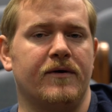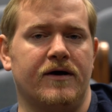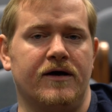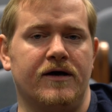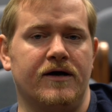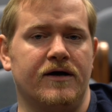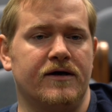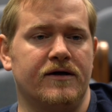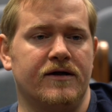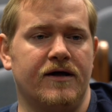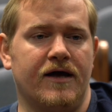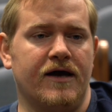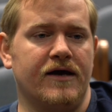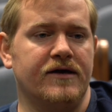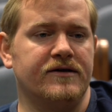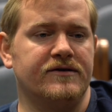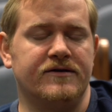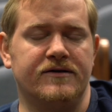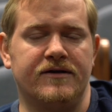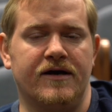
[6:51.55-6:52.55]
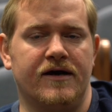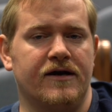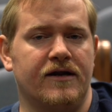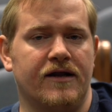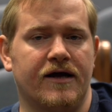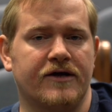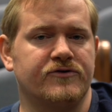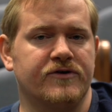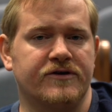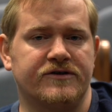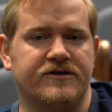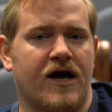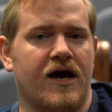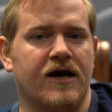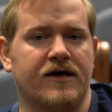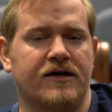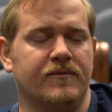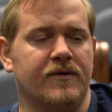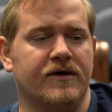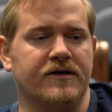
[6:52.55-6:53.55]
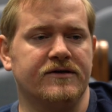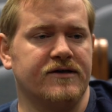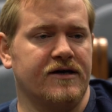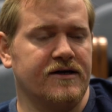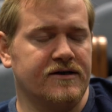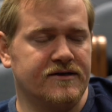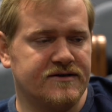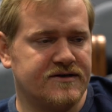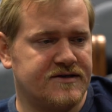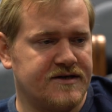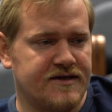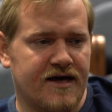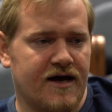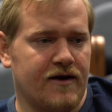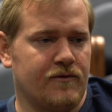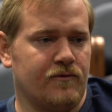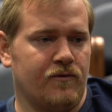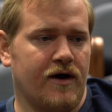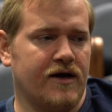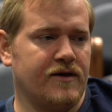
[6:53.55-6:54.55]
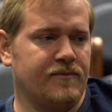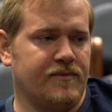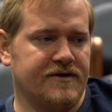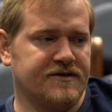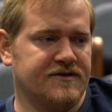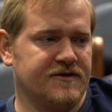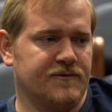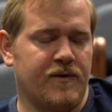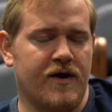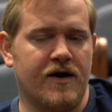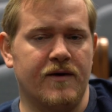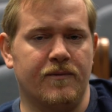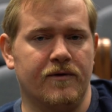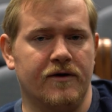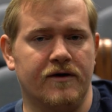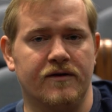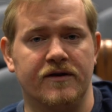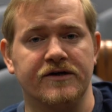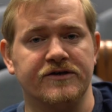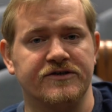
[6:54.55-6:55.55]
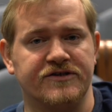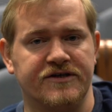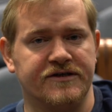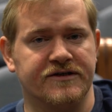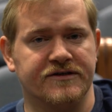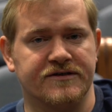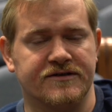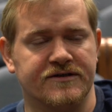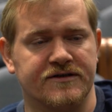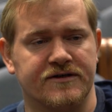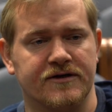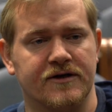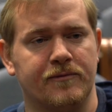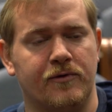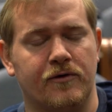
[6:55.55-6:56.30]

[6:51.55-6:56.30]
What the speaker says: an electric document and see that white piece of paper and then genius is going to